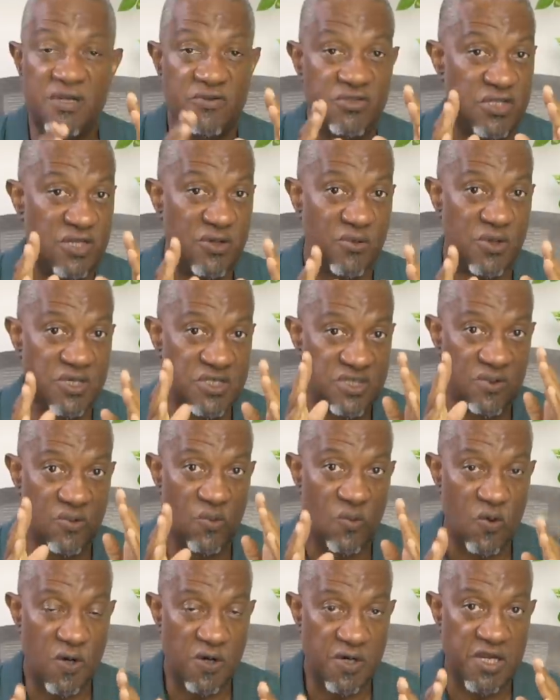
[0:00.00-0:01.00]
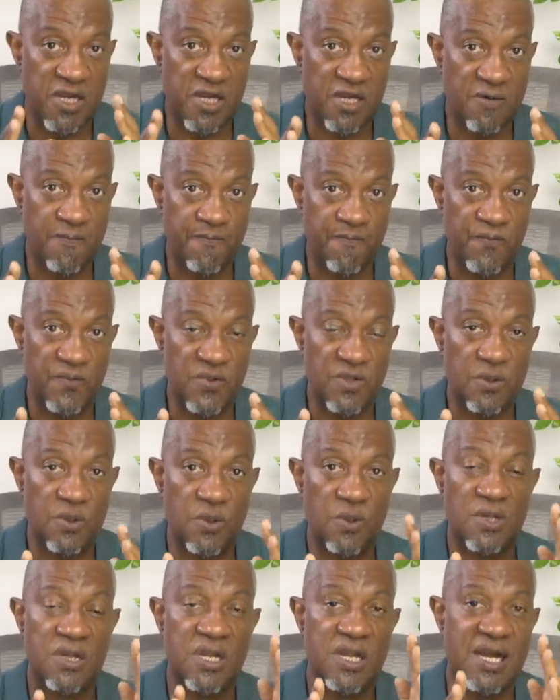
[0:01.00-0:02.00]
If she wasn't working,
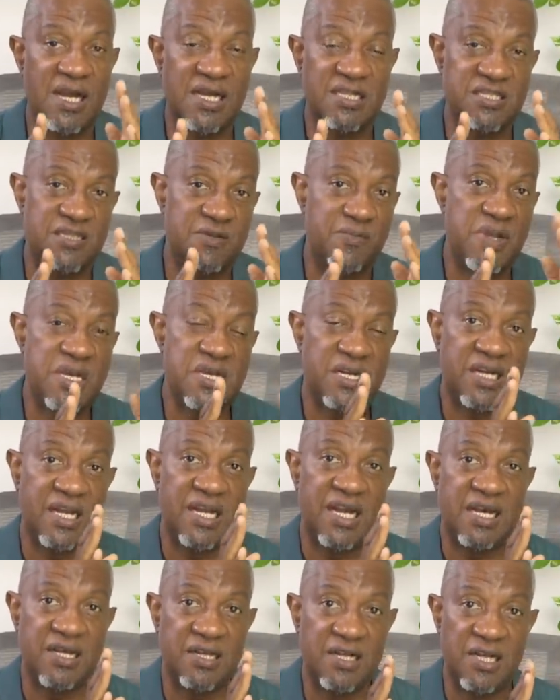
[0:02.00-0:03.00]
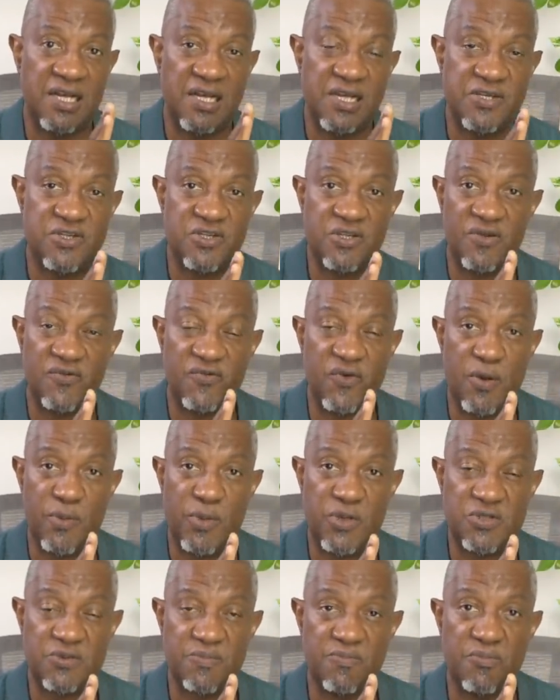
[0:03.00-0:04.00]
there has to be a calculation of how
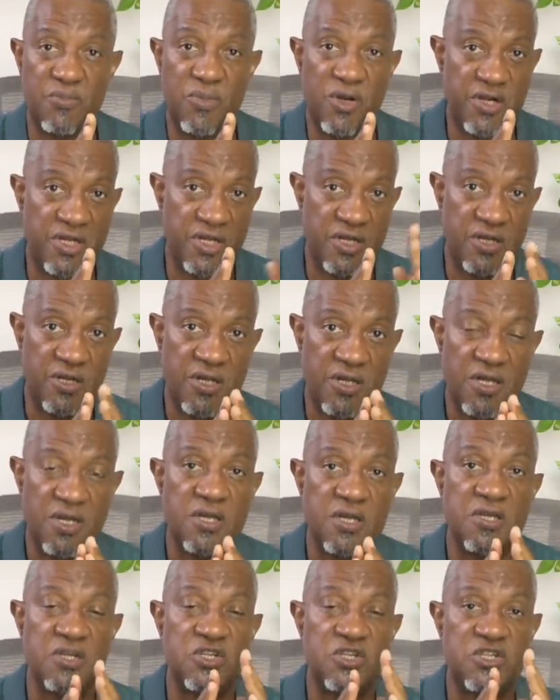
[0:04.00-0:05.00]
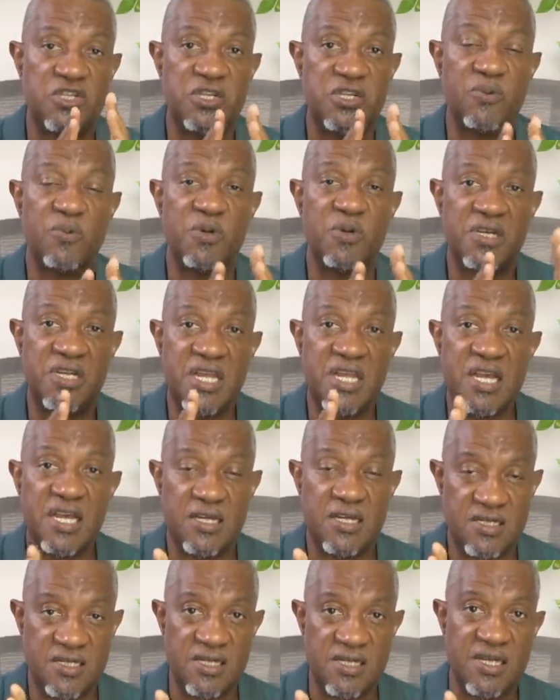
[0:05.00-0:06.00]
much money she would
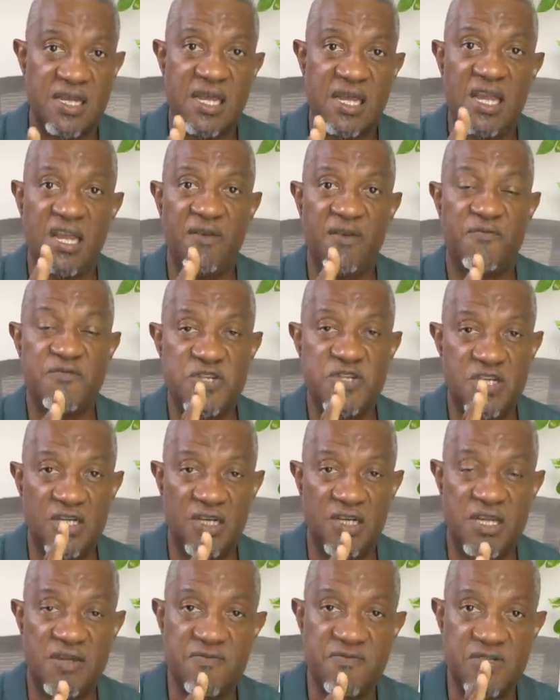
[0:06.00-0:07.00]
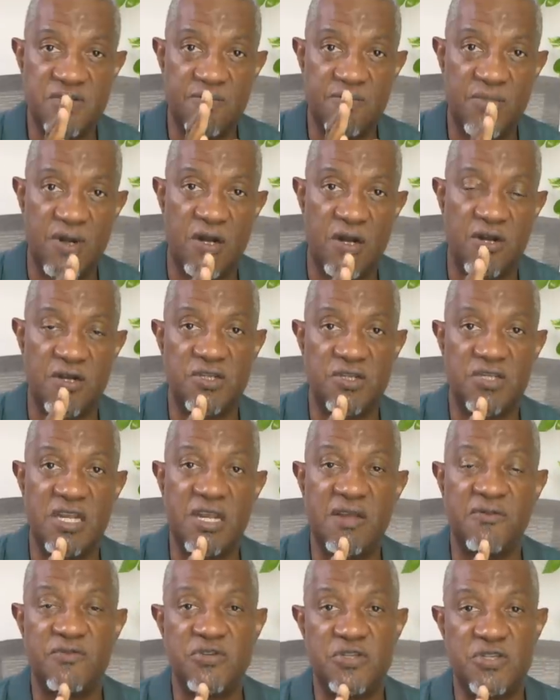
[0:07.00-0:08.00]
get if she leaves the marriage,
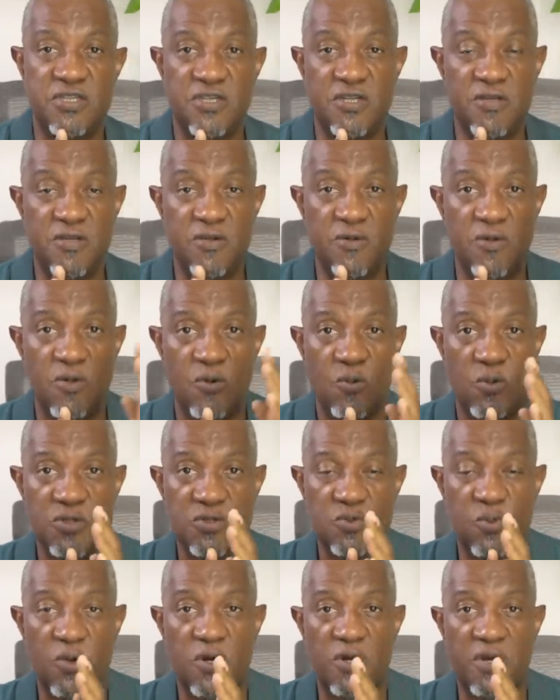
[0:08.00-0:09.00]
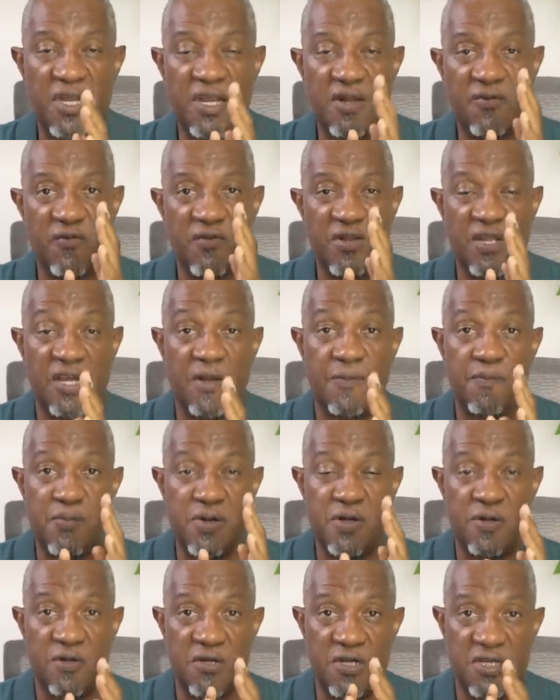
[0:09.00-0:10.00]
if she was working for that
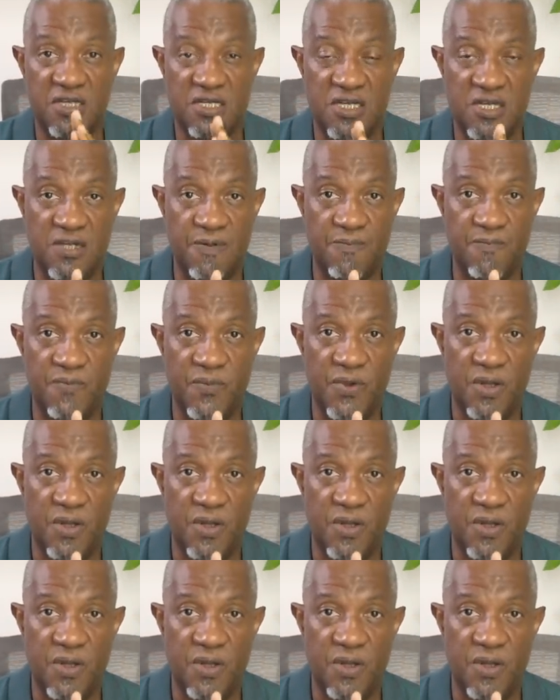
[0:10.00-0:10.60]
period of time.